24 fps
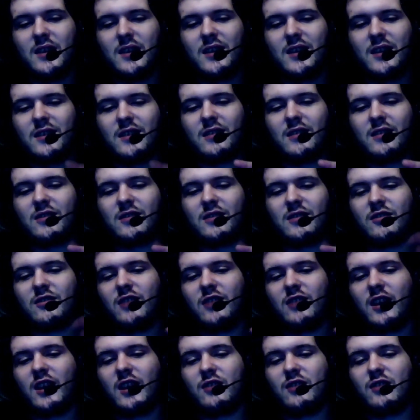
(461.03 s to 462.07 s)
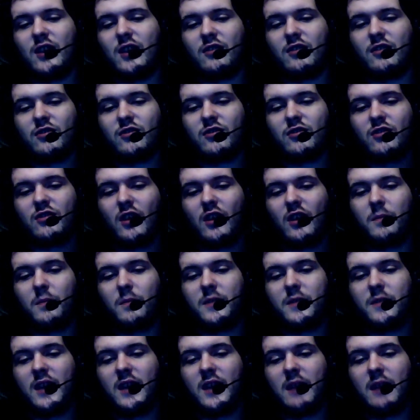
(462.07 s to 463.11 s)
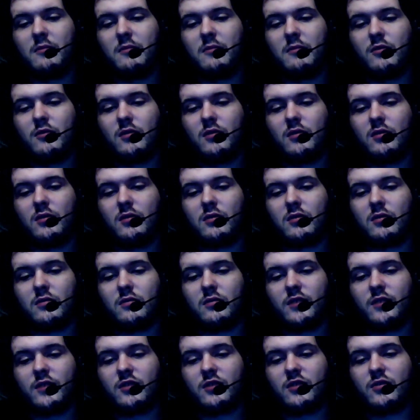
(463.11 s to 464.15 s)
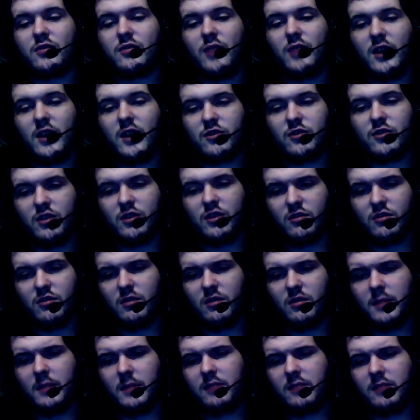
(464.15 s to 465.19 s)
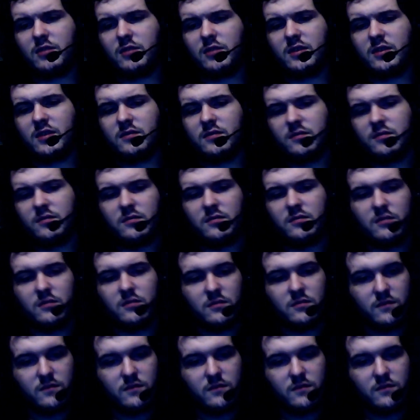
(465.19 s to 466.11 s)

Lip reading: Knuckles and Sonic try to stop the emerald that's crashed into the mountain